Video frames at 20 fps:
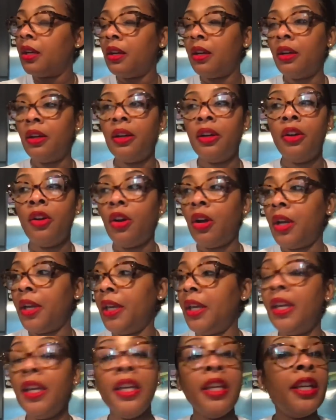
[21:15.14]

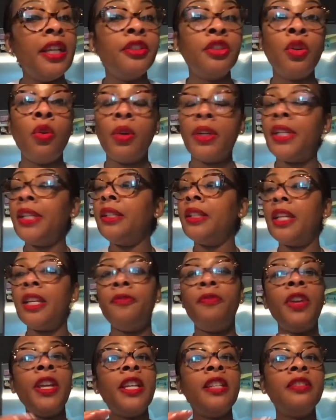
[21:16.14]

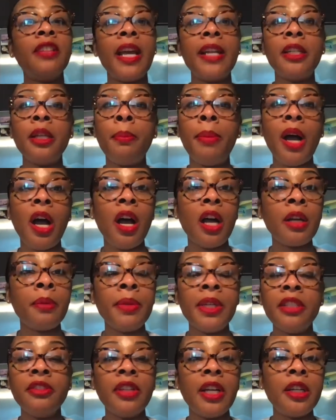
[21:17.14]
if he's at the
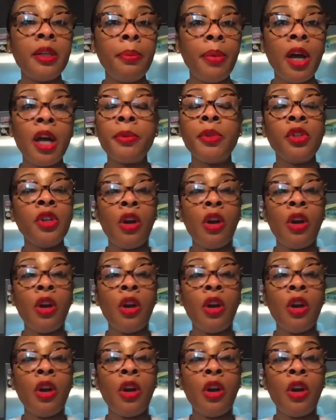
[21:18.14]
bottom, he's at the bottom.